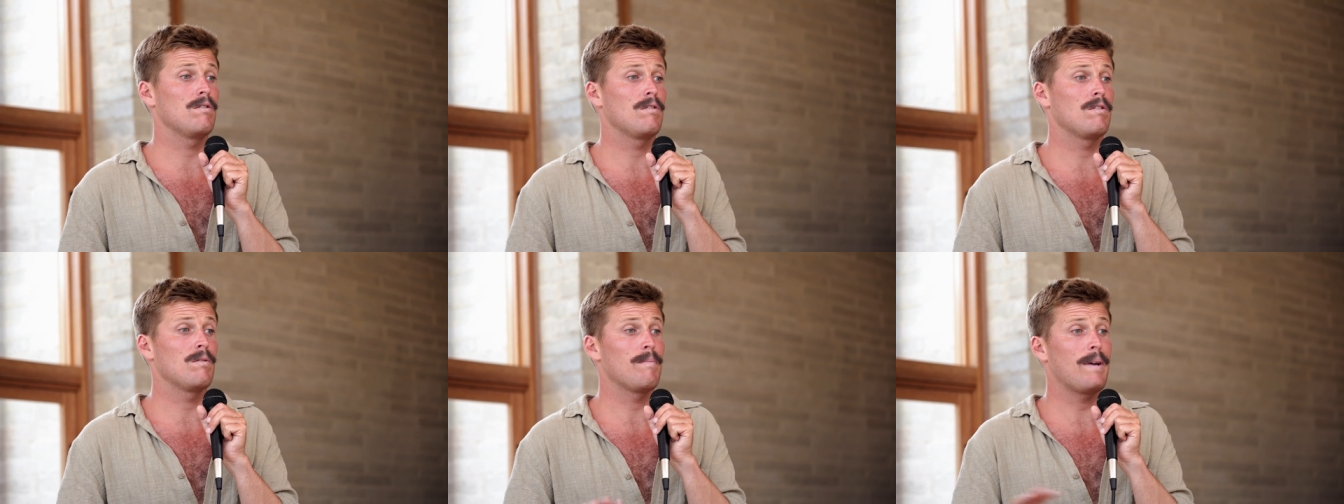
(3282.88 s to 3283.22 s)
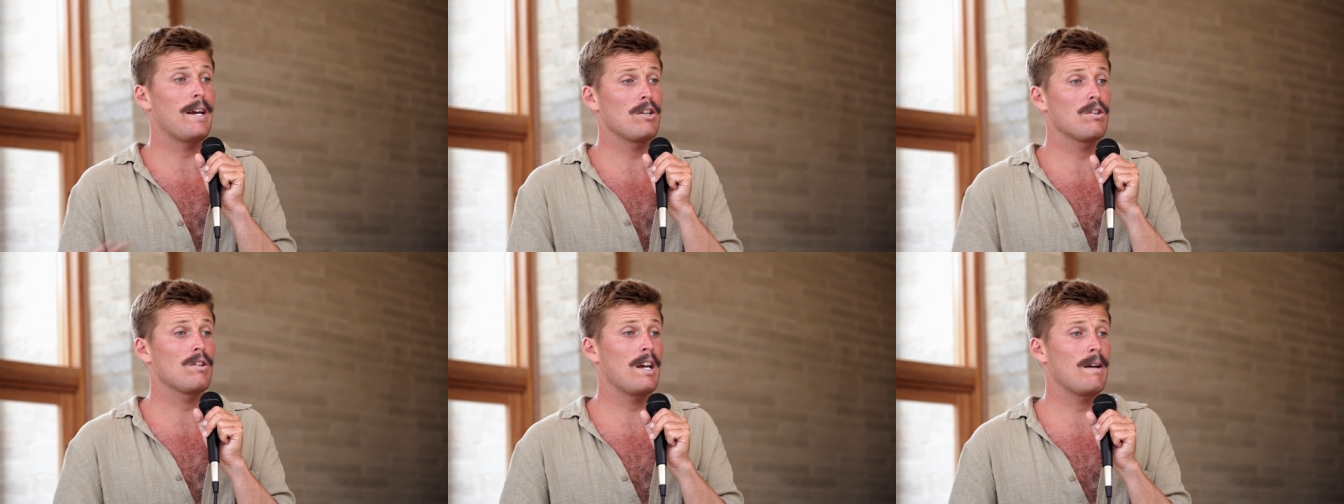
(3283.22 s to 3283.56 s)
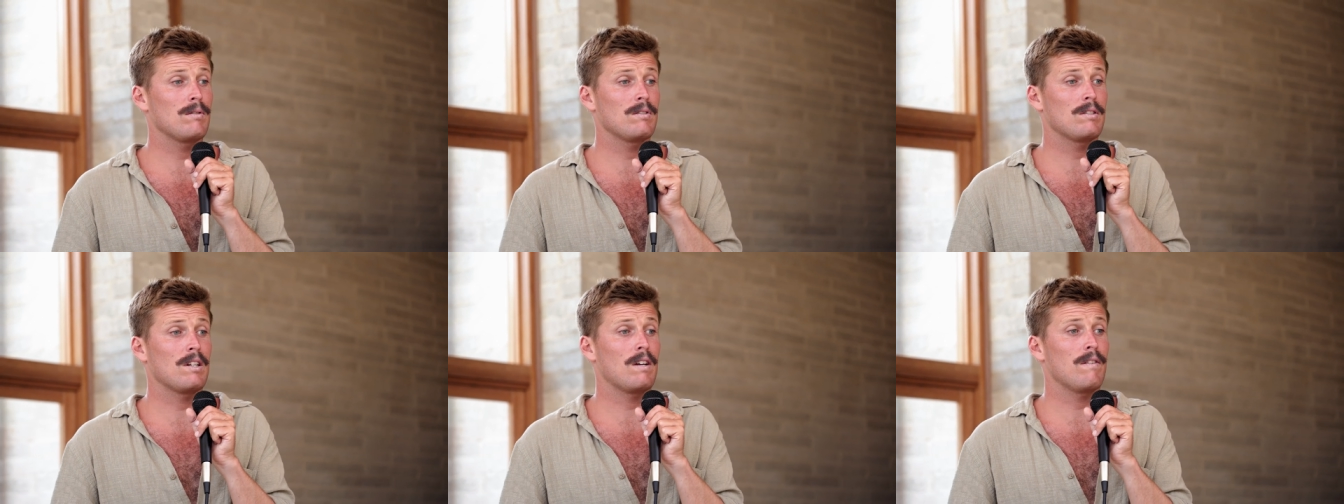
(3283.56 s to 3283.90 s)
some major
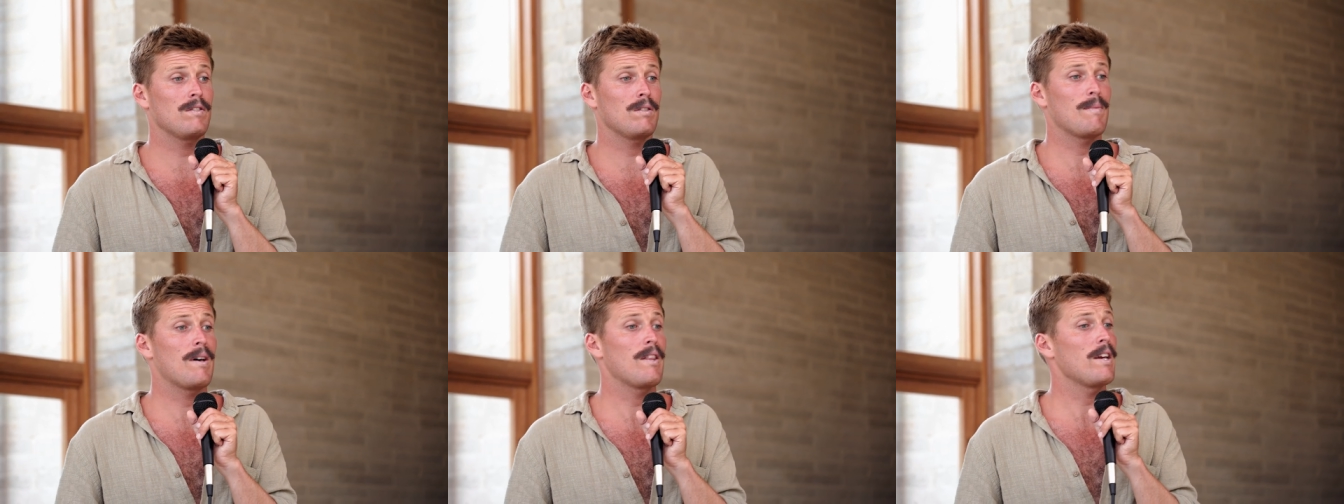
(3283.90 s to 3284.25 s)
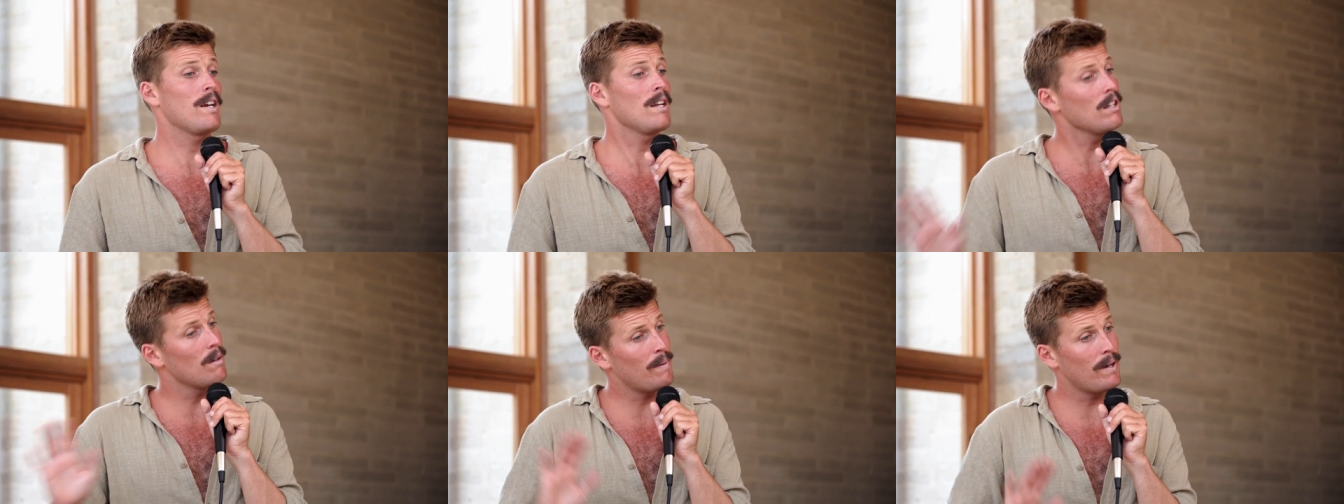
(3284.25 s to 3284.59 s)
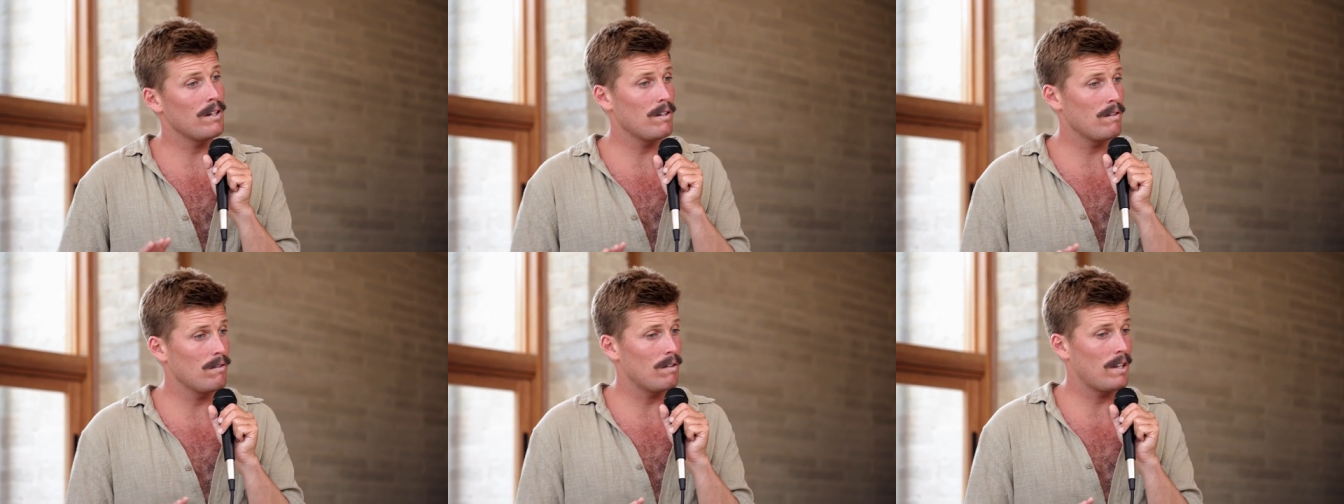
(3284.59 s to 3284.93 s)
label stuff, some other
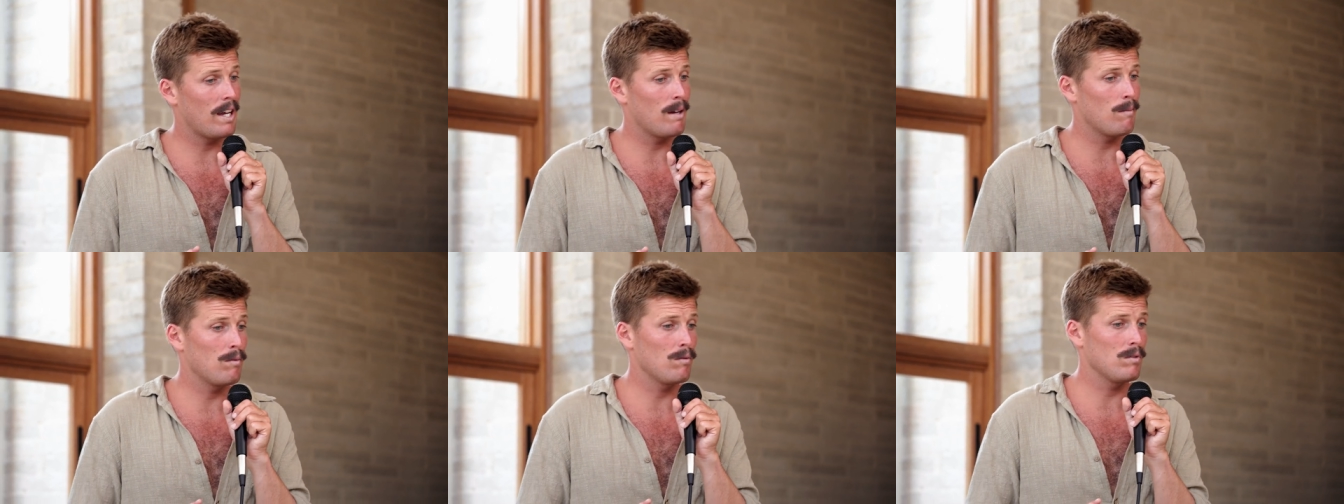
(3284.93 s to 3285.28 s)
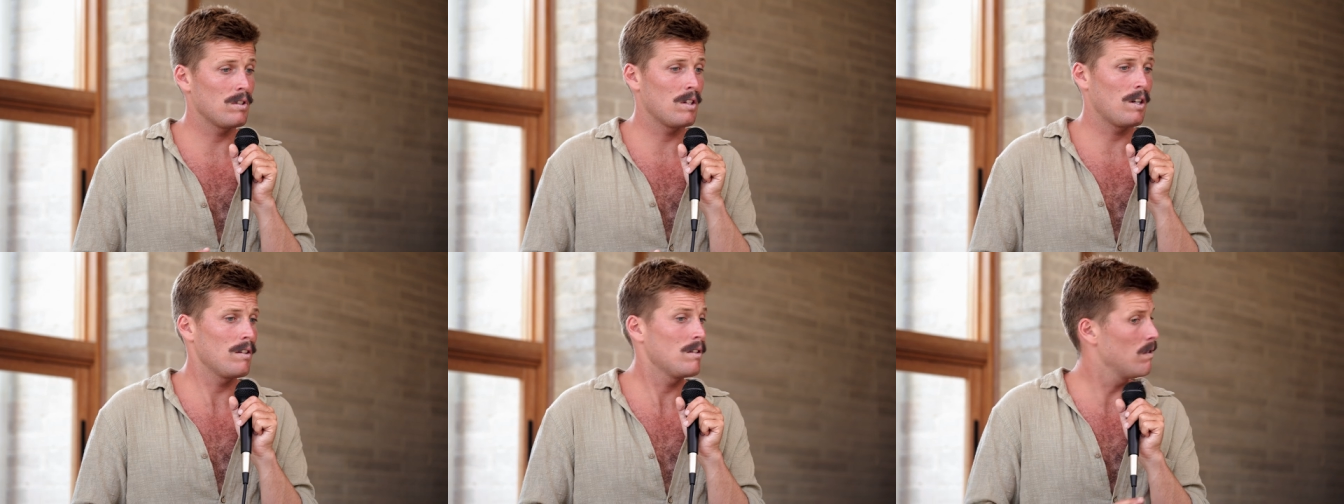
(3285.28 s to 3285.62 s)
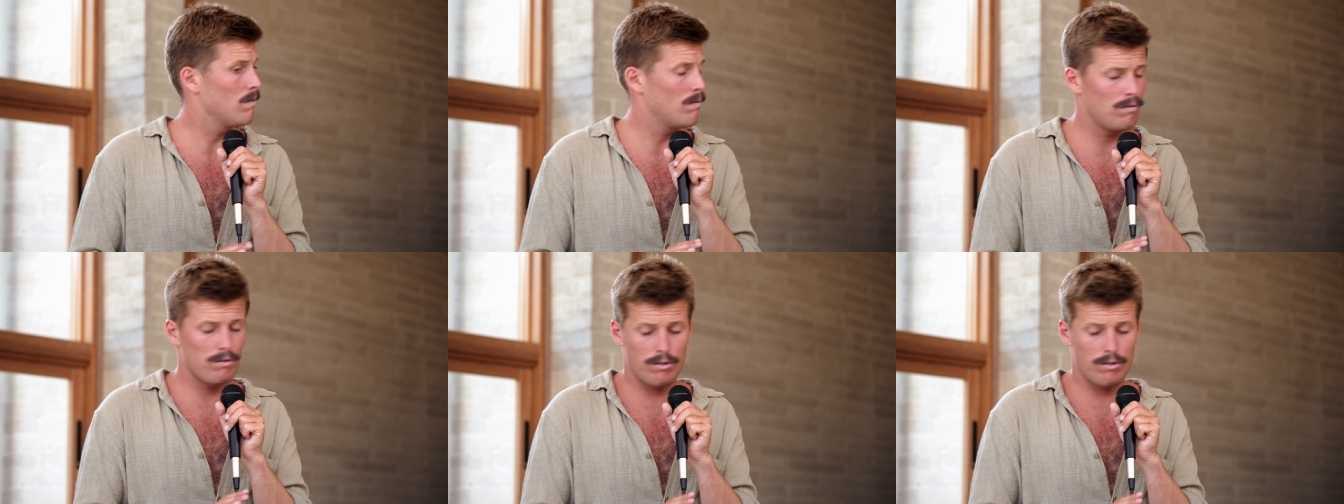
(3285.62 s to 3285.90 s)
independent labels, and I mm.